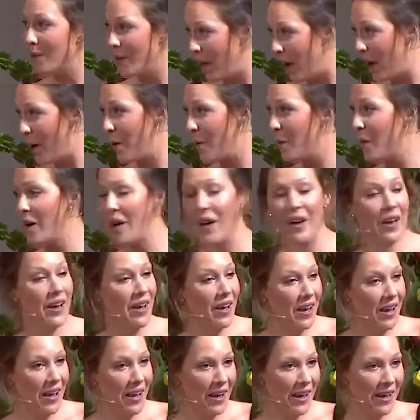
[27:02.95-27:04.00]
know
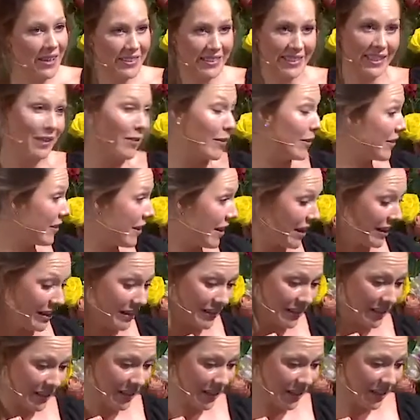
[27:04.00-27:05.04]
a single thing.
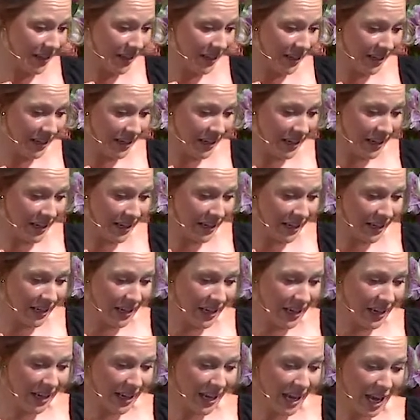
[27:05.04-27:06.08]

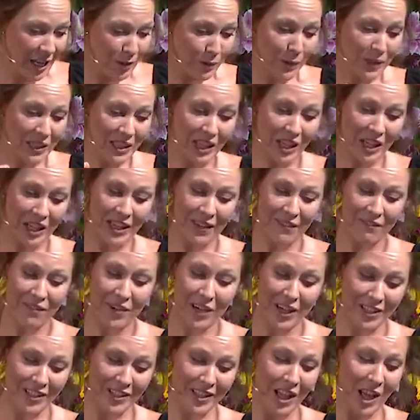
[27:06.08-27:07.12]
As we look in
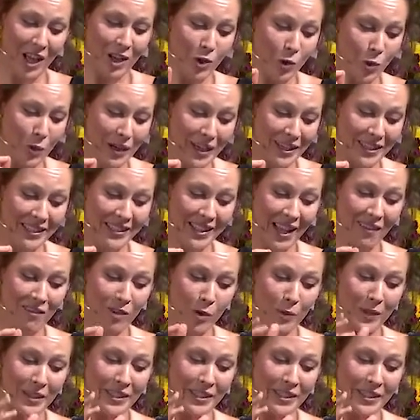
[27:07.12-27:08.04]
verse 27,